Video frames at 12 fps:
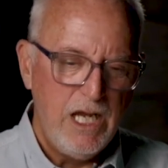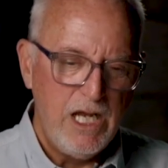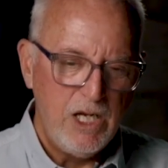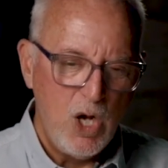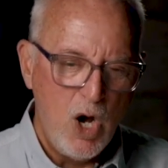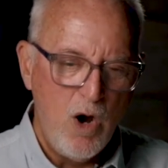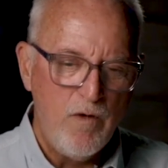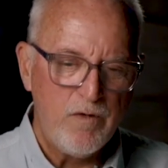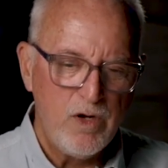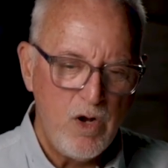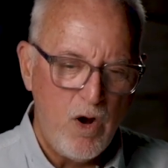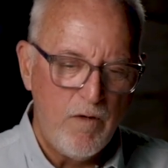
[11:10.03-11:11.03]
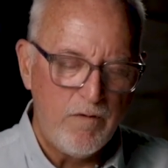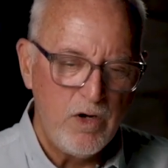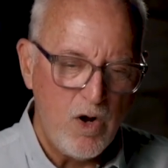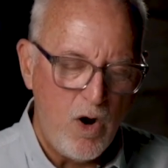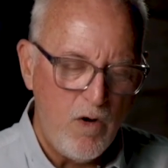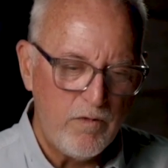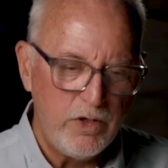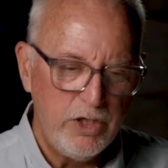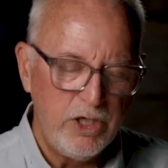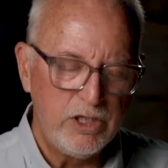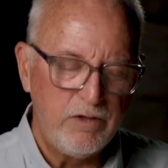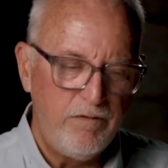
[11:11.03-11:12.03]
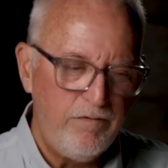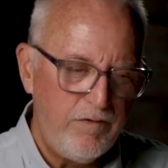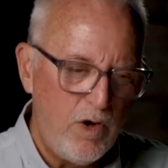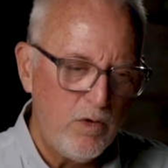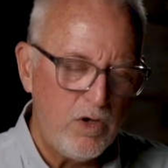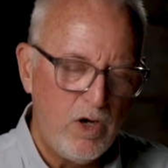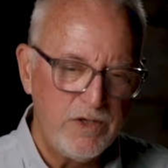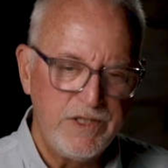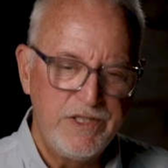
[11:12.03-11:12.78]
And over and over and over, you get the phone calls.